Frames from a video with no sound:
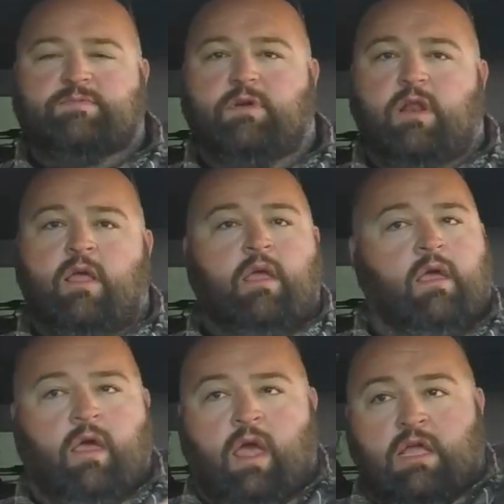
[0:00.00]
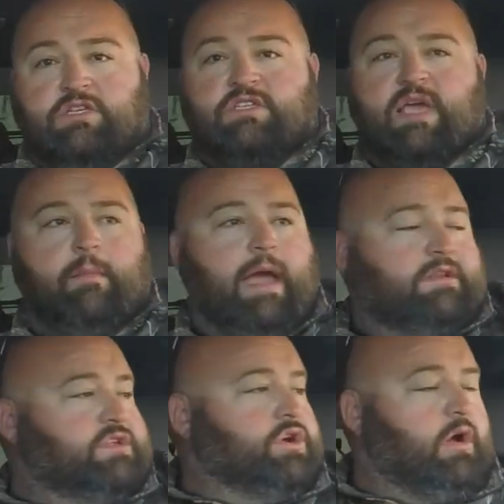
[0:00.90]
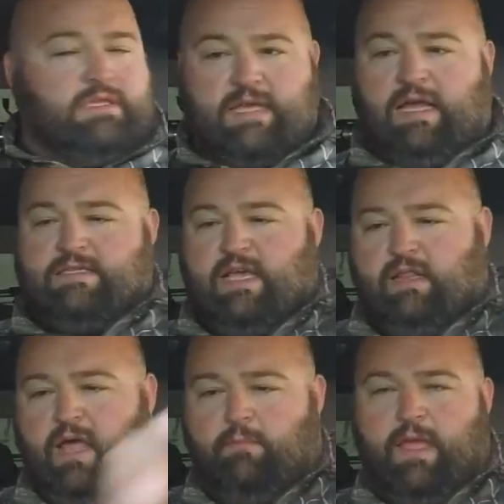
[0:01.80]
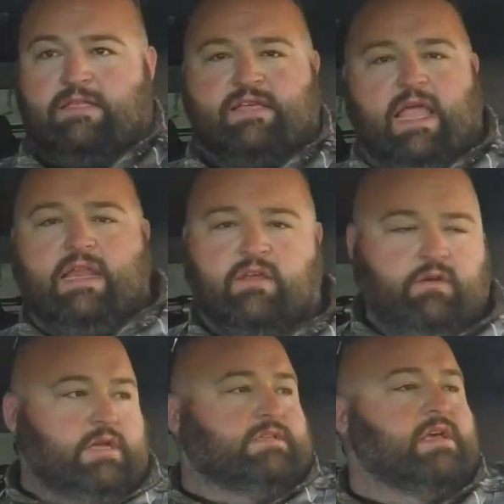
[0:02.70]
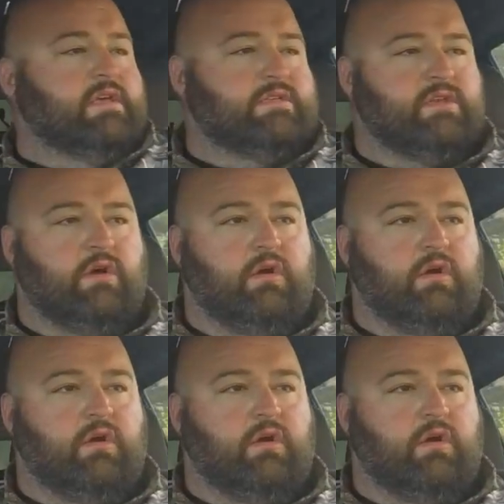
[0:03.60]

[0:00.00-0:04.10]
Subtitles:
But just got back to the truck. It's hot as hell out, man. It's 80 degrees. So